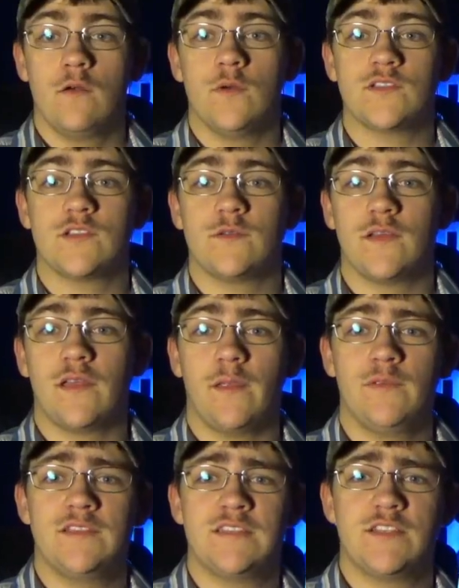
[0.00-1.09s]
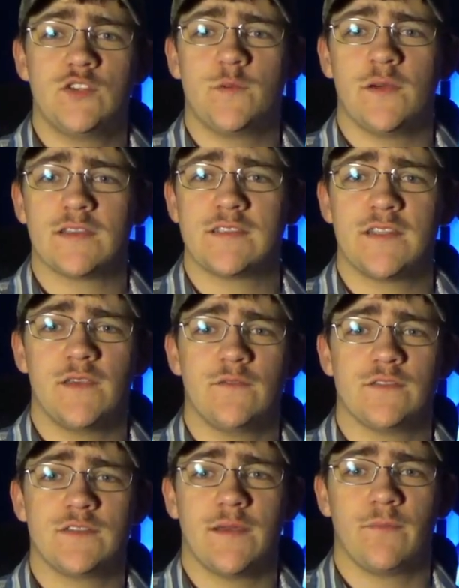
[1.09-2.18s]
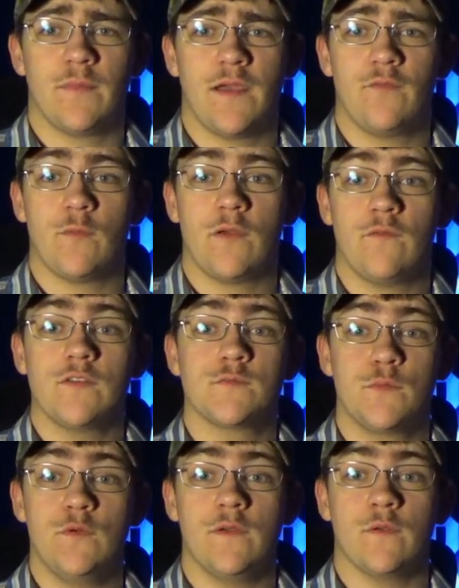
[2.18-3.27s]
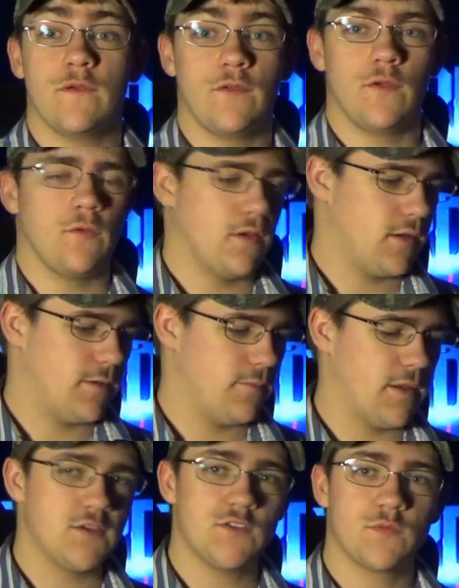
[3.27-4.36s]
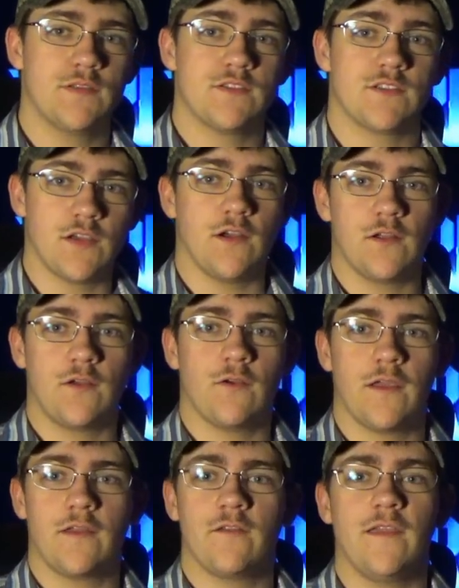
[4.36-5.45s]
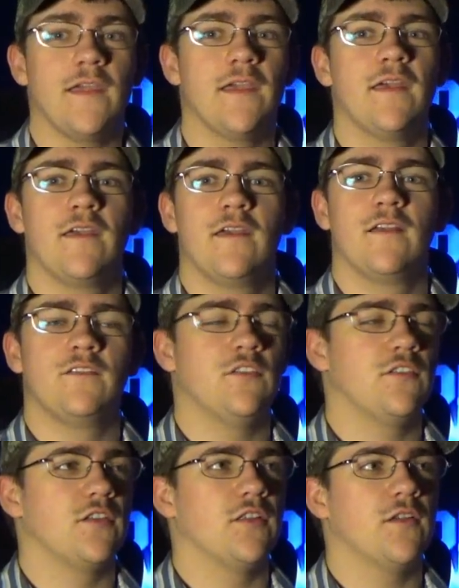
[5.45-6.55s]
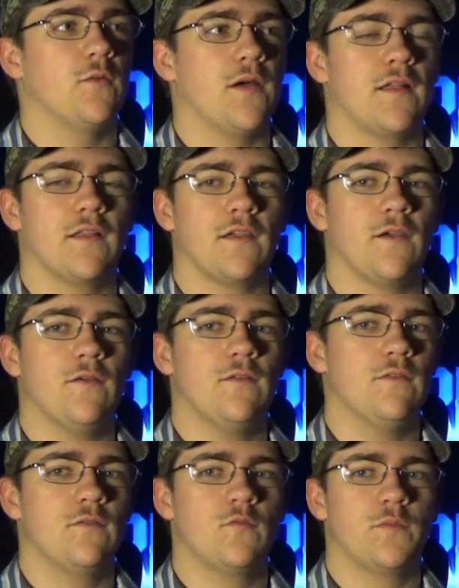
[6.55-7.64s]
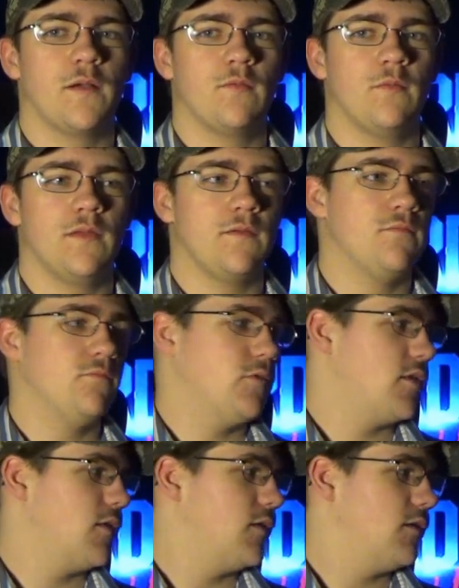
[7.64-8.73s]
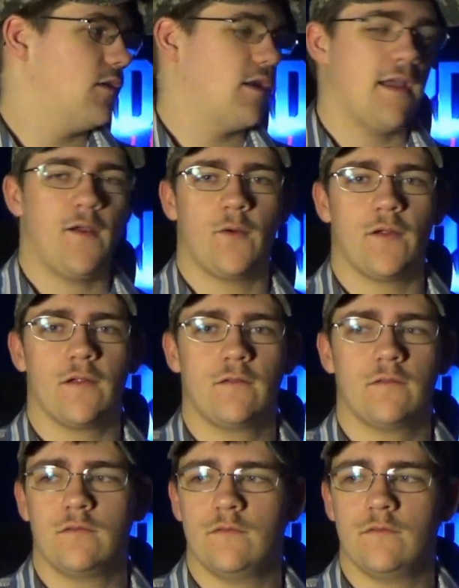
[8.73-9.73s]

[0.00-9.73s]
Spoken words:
What's going on? I'm TC Jukebox, and thank you for stopping by for my first movie review. I just went and saw Hardcore Henry just a little while ago. It was probably within an hour